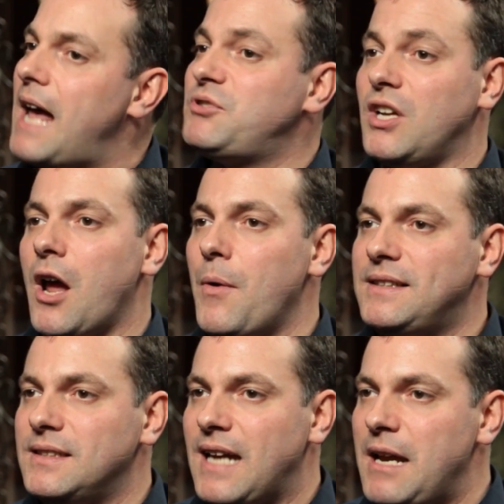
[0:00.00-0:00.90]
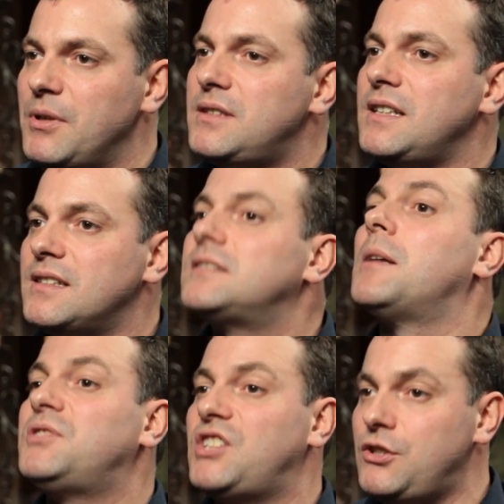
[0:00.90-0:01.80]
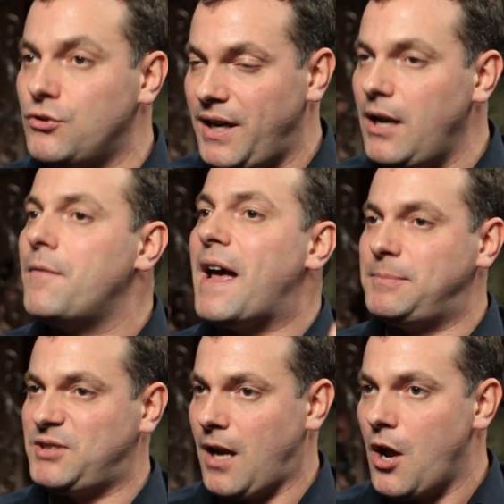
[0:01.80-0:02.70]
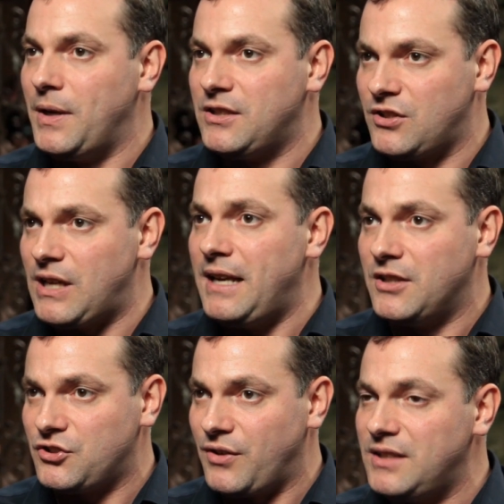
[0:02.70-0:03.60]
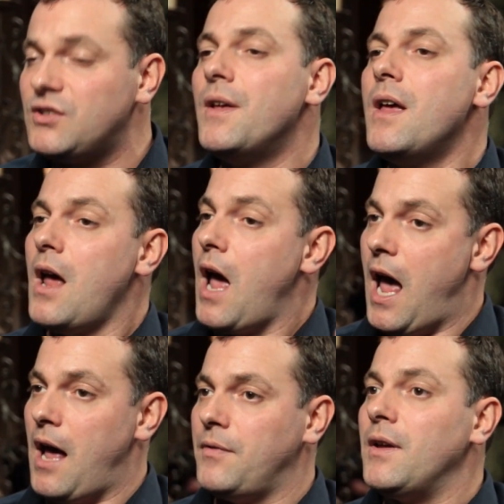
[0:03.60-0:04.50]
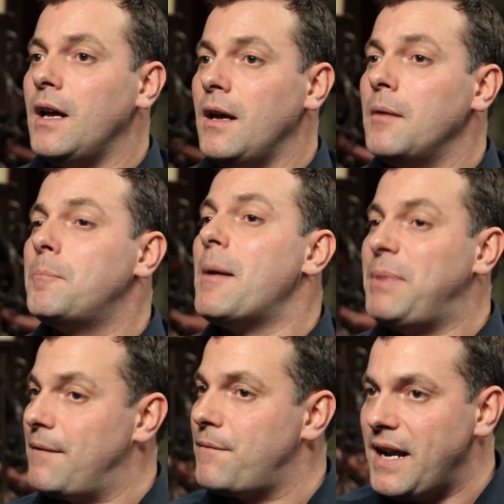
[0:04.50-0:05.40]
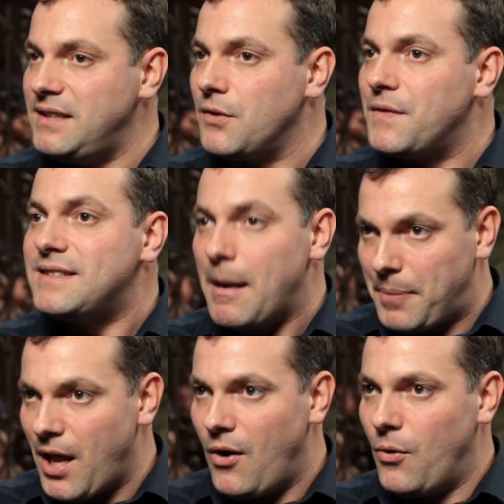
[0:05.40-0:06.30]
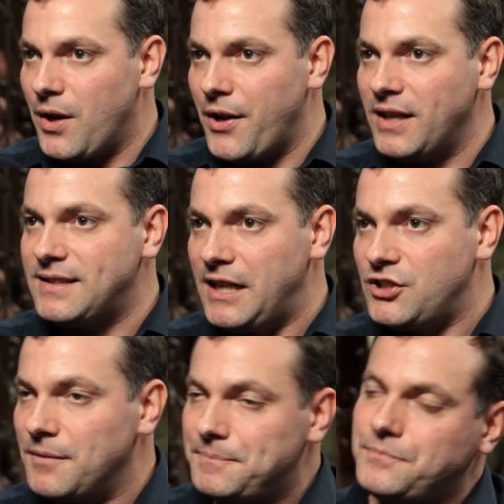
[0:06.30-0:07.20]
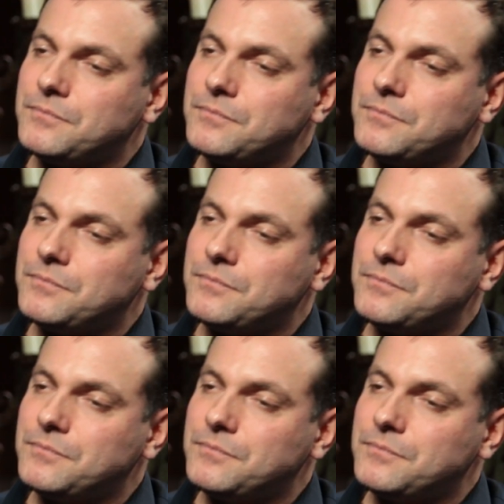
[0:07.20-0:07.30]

Abstergo Entertainment is a subsidiary of Abstergo Industries, the public face of the Templar organization.